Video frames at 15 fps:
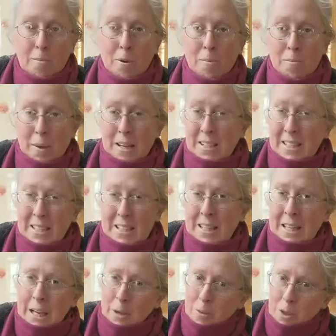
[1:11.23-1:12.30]
But
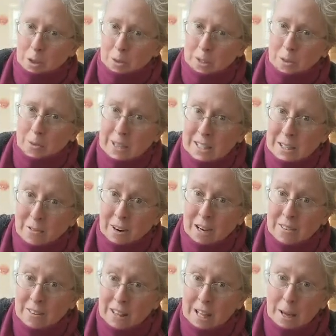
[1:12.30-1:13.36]
basically, like when you squeeze the
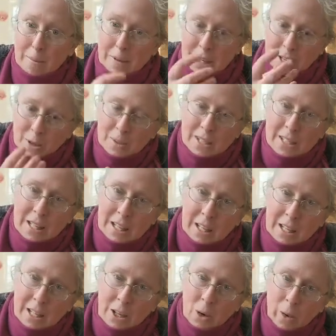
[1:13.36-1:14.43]
rind of a lemon and you see
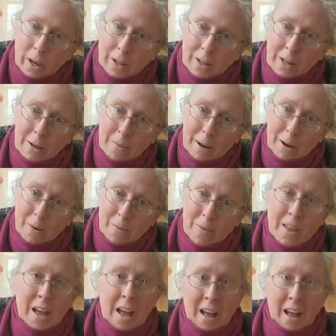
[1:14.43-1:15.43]
that little oil come out,